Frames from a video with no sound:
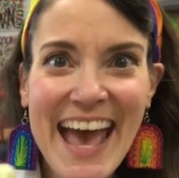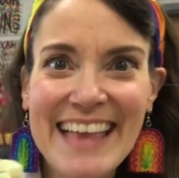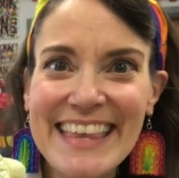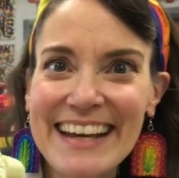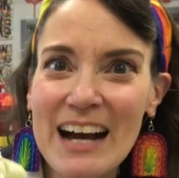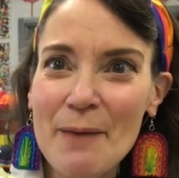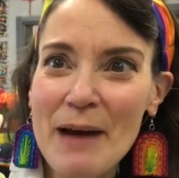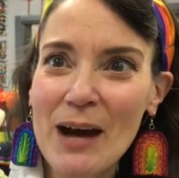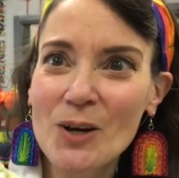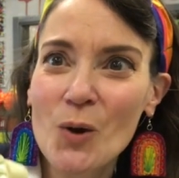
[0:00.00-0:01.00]
and they come
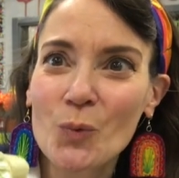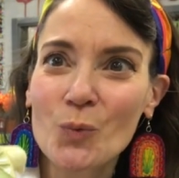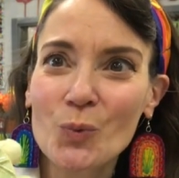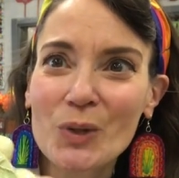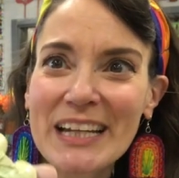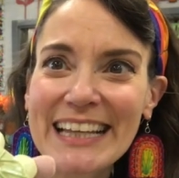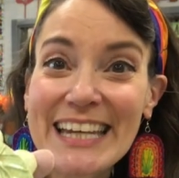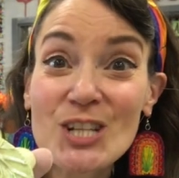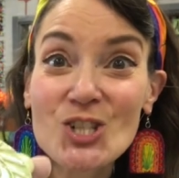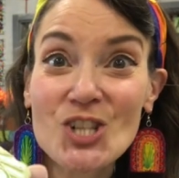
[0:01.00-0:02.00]
out
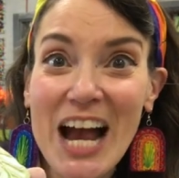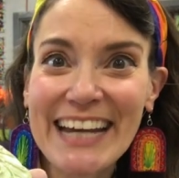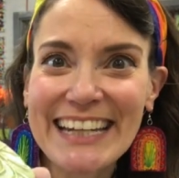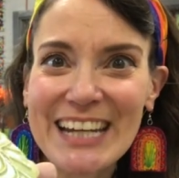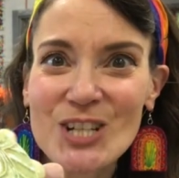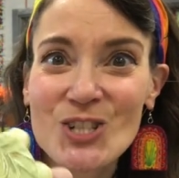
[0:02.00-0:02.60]
really shiny,